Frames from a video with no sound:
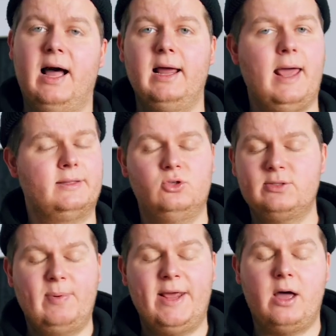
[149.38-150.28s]
I like to
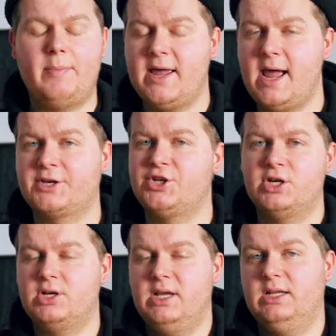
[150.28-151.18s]
split up a
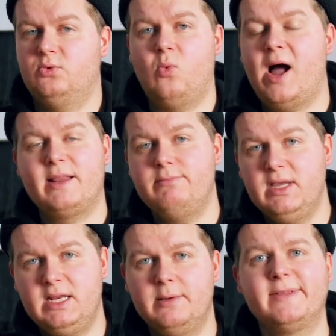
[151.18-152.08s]
action in wide,
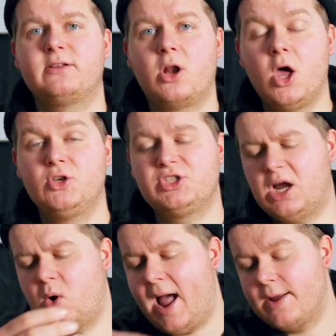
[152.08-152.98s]
medium and close,
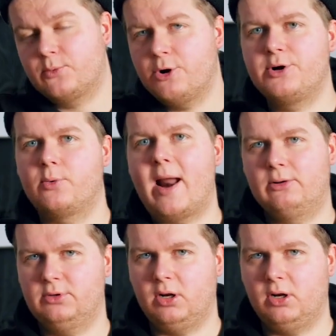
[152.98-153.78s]
so I run around a